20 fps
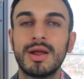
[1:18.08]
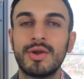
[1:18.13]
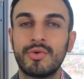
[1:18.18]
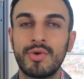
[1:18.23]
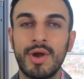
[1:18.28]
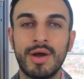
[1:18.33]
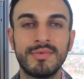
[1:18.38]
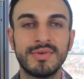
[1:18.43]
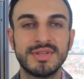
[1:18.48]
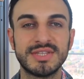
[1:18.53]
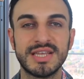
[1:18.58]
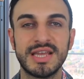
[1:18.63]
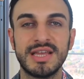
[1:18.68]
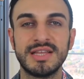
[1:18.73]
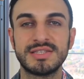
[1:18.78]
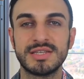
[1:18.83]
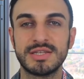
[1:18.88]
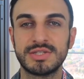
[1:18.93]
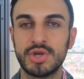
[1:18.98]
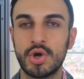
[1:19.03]

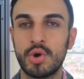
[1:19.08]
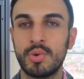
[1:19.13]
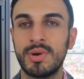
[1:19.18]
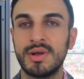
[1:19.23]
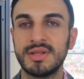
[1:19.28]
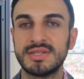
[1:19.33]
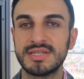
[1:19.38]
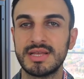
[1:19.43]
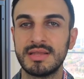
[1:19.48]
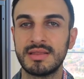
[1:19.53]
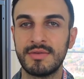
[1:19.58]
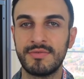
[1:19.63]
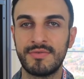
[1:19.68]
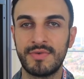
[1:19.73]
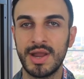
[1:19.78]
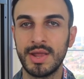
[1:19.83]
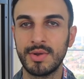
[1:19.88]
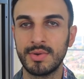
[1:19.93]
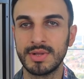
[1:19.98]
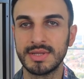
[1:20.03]
gravitate towards the
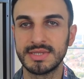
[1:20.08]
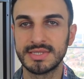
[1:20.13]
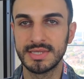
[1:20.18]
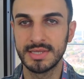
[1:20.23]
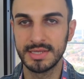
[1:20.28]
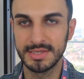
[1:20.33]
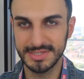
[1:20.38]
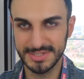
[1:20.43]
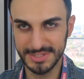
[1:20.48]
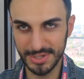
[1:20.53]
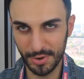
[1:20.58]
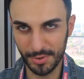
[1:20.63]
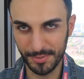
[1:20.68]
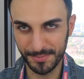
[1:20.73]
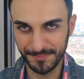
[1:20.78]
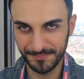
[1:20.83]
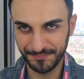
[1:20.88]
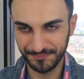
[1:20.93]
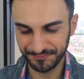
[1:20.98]
fragrance. So